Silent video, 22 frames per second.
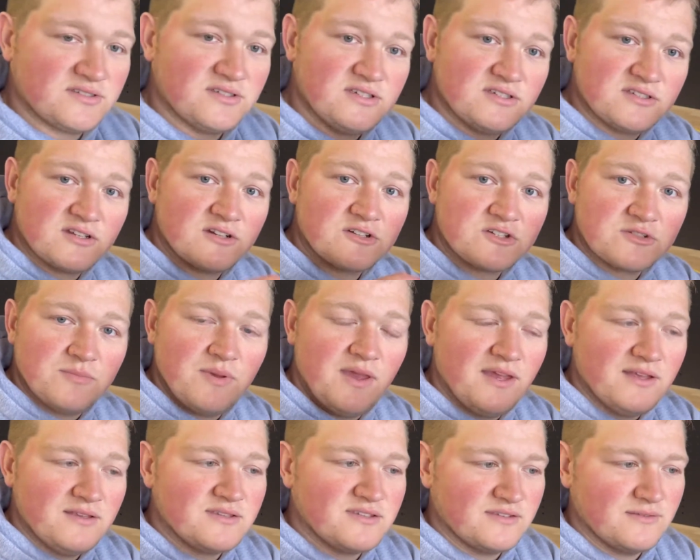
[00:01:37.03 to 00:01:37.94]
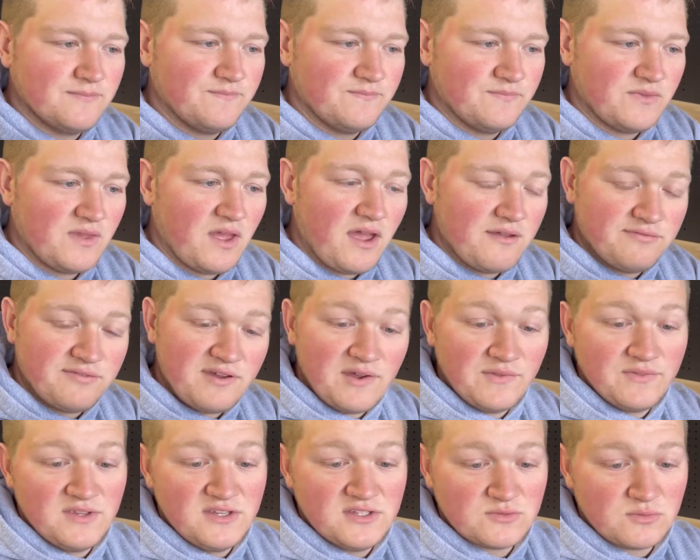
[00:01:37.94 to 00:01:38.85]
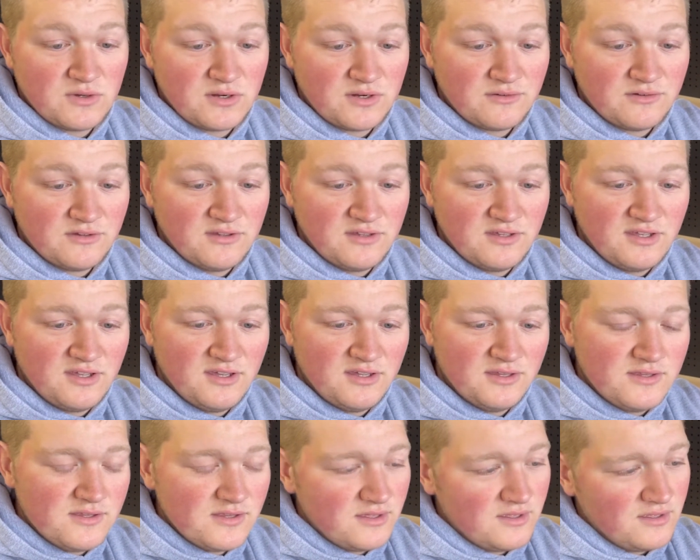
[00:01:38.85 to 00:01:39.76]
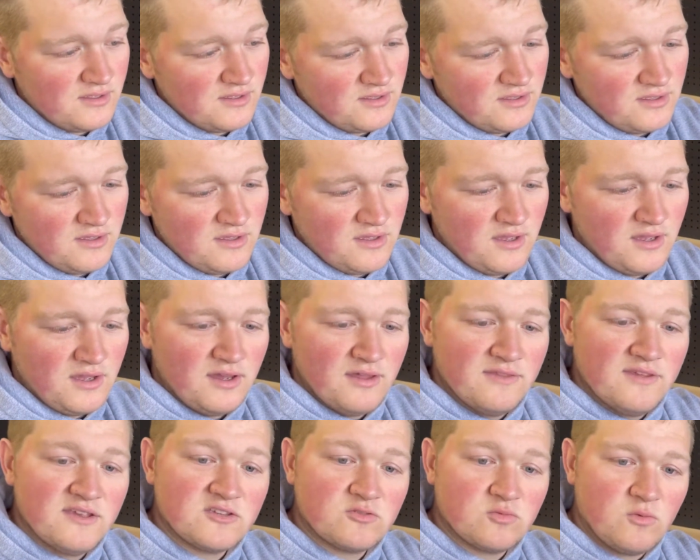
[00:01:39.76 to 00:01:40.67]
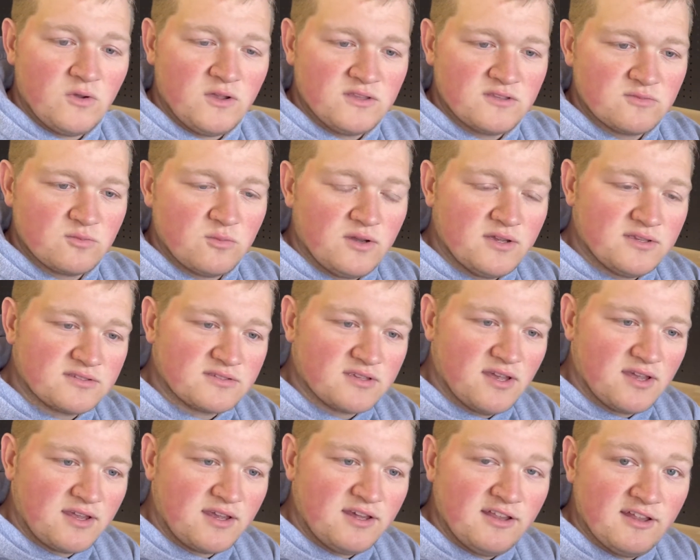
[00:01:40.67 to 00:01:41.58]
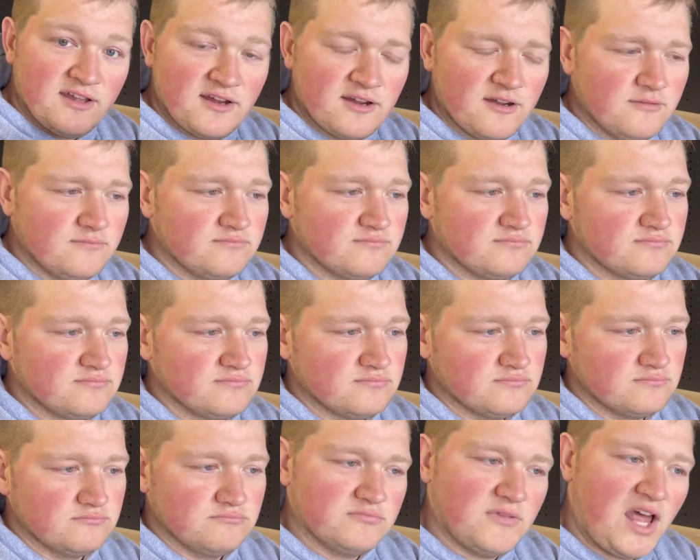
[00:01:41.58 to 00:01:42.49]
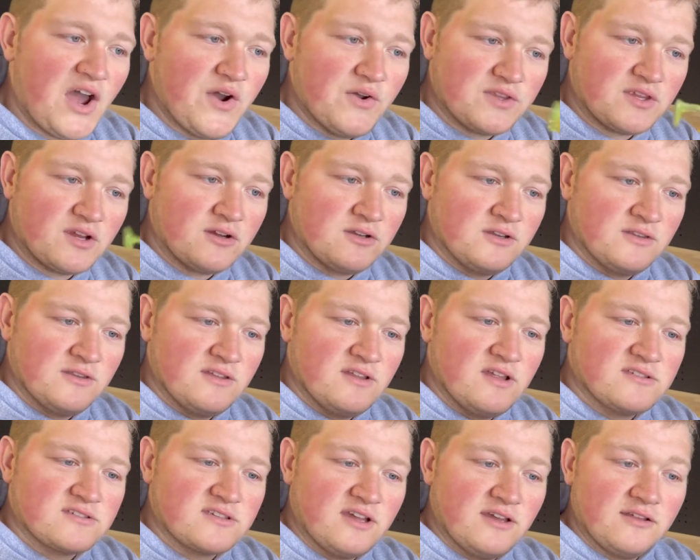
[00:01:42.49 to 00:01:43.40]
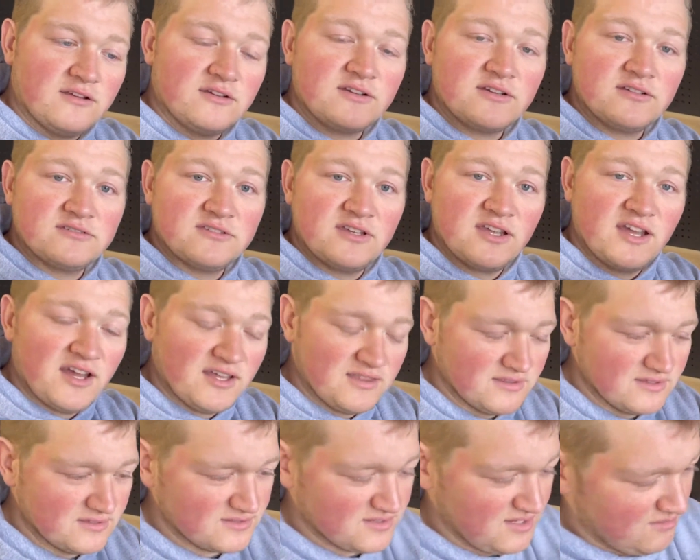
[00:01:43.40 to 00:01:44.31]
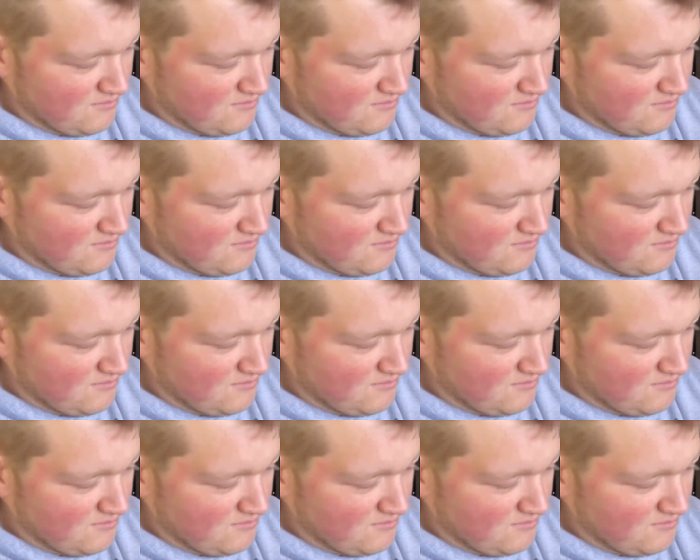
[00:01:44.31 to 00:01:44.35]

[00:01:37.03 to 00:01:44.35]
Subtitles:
search baits. I found these work really good. This once was clear. Now it turned into this color because they got in the same